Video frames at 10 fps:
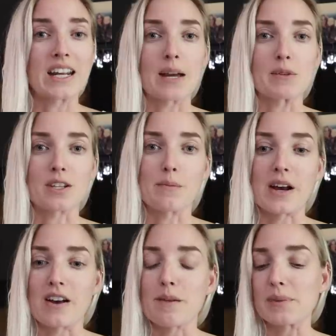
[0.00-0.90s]
an Amazon
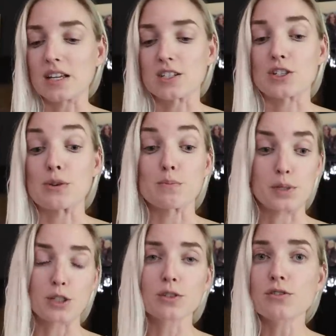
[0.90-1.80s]
parrot because they're
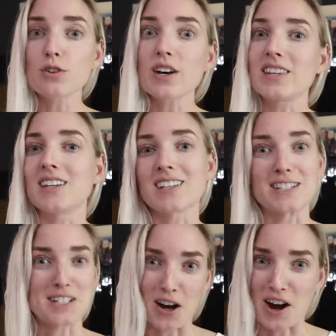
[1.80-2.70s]
beautiful and they
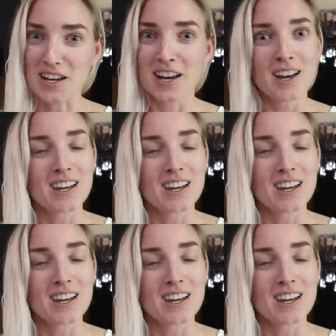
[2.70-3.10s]
can talk.